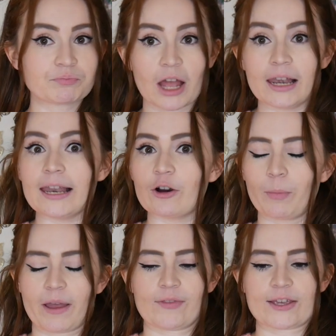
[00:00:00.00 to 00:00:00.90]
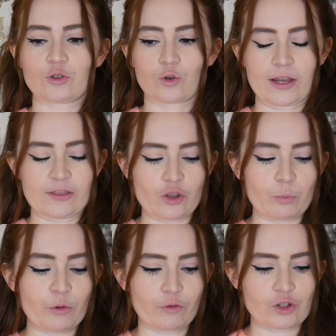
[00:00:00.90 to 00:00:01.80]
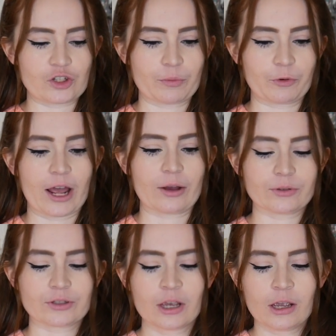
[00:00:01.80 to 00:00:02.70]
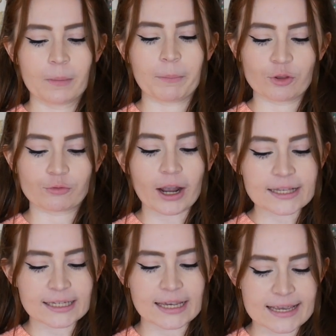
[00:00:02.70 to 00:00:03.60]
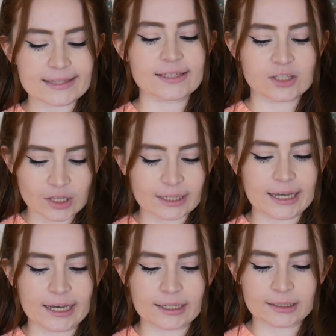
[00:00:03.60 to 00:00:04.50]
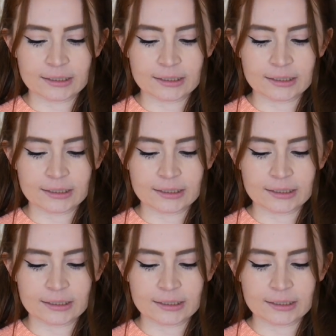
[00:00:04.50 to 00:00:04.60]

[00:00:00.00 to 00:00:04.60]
a little bit of their story and then you move on to someone else. But the writing is stunning.